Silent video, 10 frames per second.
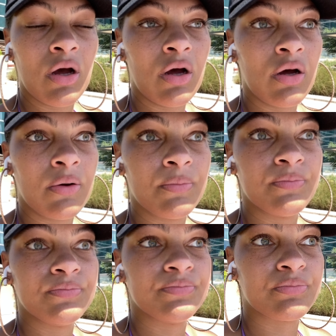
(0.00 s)
um,
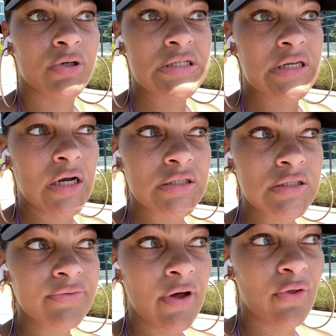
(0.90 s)

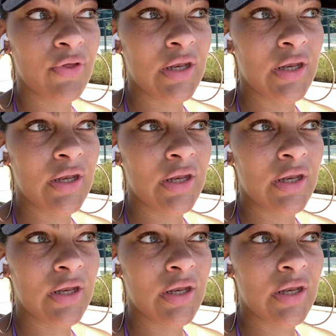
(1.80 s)
productive other than